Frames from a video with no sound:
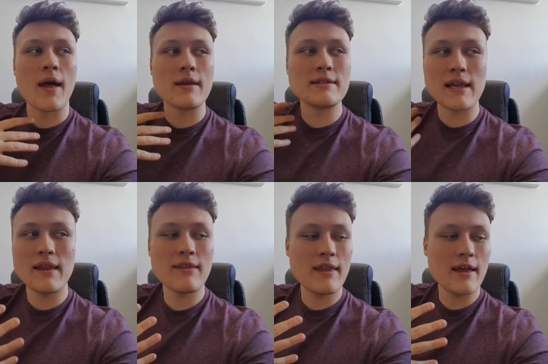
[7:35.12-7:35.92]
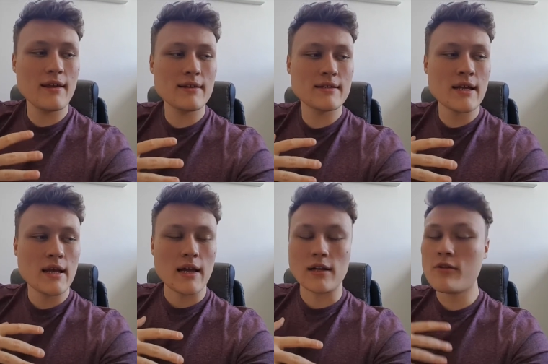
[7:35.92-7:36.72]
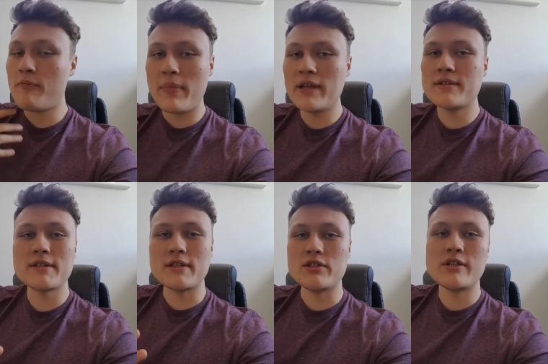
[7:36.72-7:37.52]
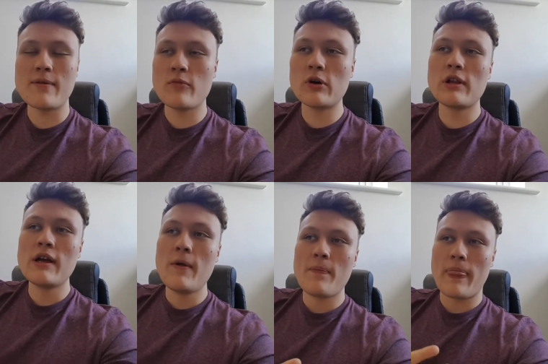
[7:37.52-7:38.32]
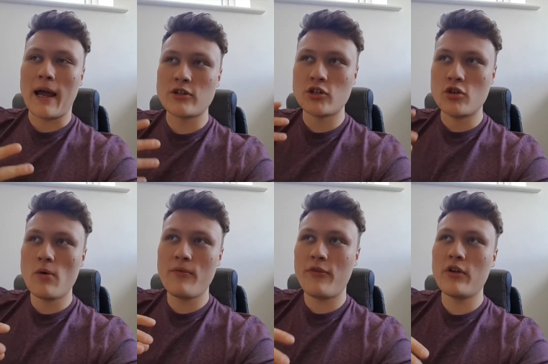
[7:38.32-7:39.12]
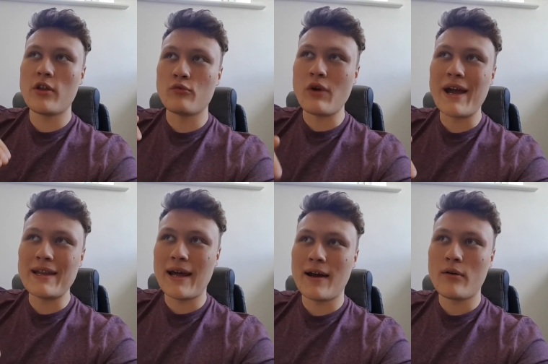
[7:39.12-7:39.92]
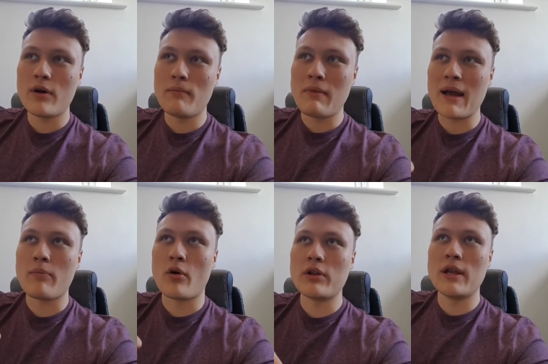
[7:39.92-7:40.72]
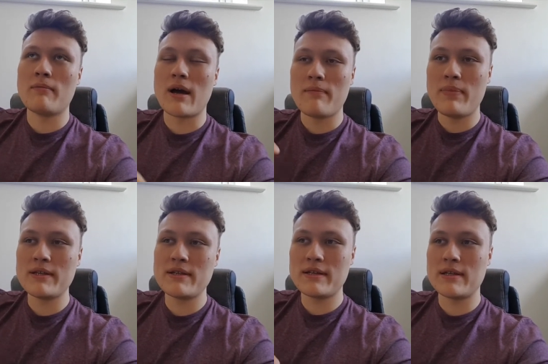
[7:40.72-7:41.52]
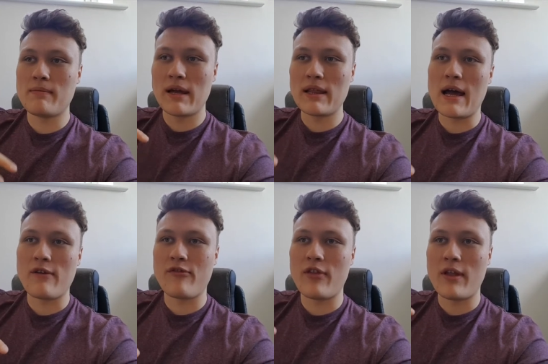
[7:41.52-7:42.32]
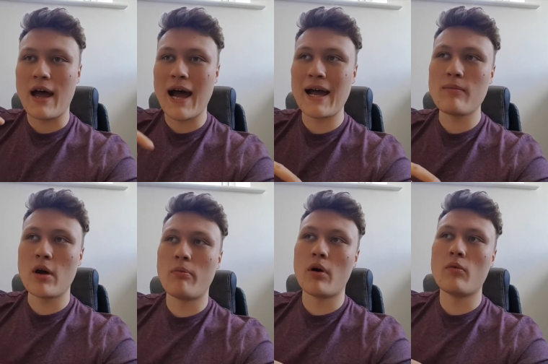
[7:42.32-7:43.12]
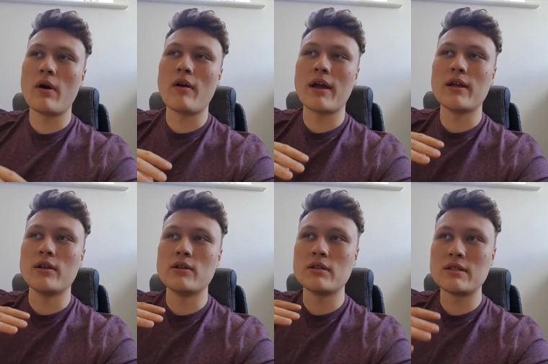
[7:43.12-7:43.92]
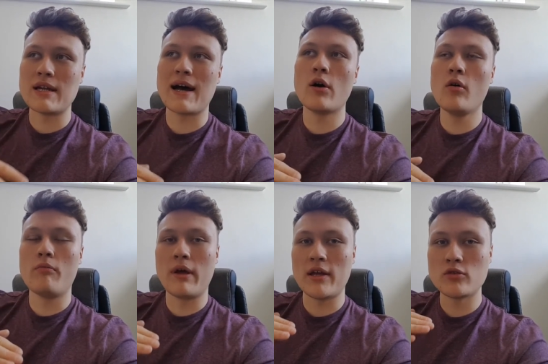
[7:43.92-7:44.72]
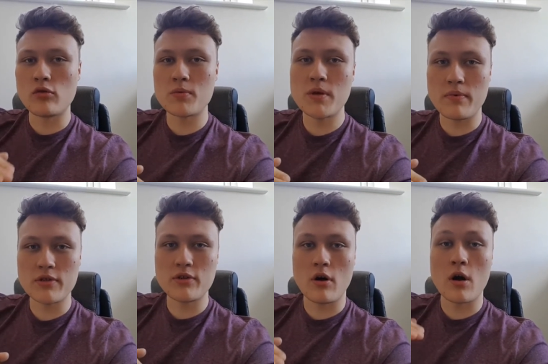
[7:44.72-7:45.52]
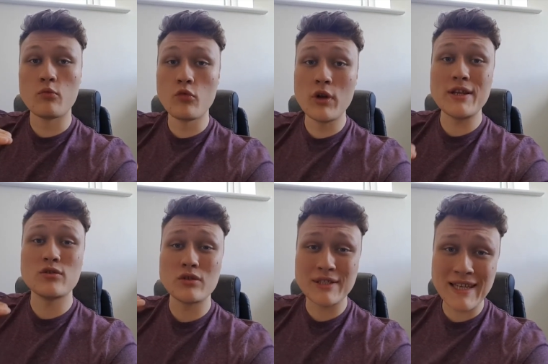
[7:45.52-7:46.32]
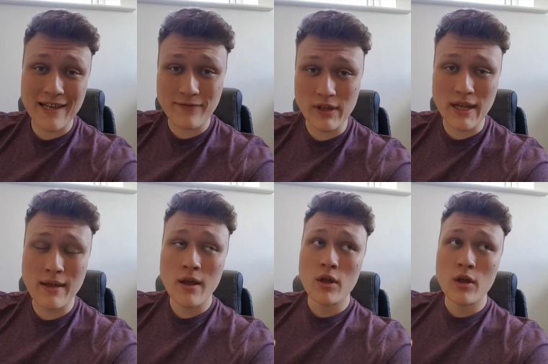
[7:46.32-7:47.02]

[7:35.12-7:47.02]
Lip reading: selling things, I love business in general, I just don't feel that right now at my point in my business, in my life, that I'm at a point where I can start up a dropshipping store and run it successfully